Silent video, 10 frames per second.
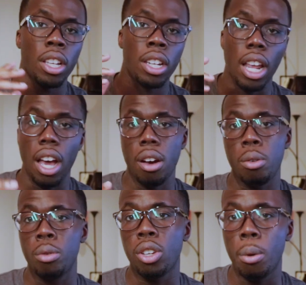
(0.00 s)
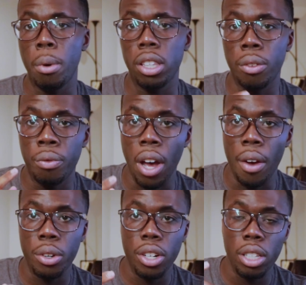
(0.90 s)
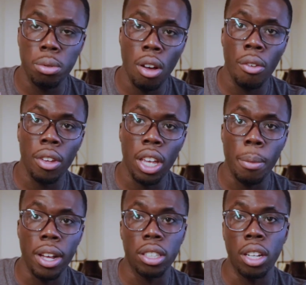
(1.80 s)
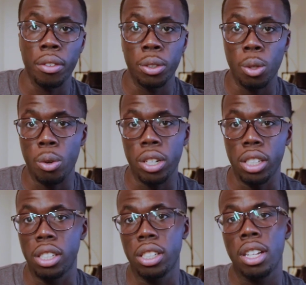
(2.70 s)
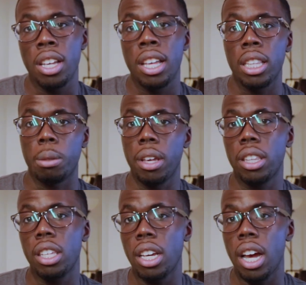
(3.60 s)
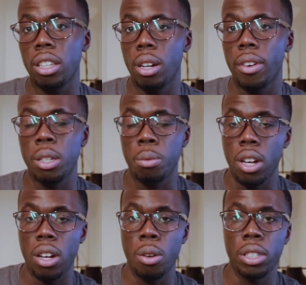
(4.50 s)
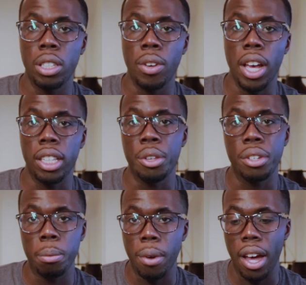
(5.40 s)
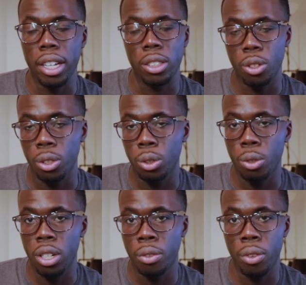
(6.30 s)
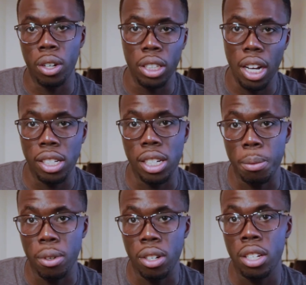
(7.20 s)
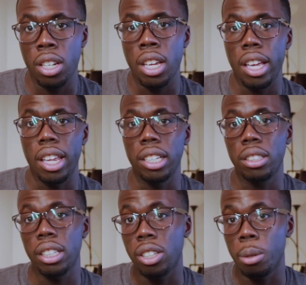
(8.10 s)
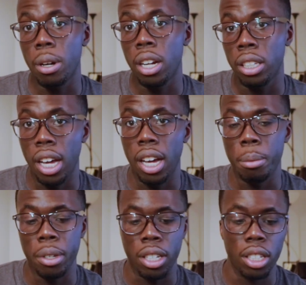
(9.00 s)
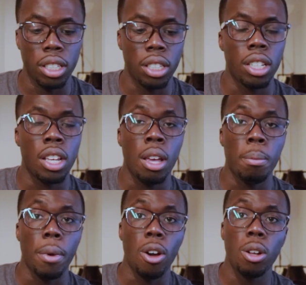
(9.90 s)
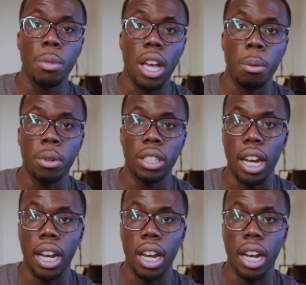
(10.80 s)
Now, we're talking about the 512 gigabytes of storage. The main thing I thought about as well was the fact that you can buy external storage for a lot cheaper. And that's something I thought about a lot because my old MacBook that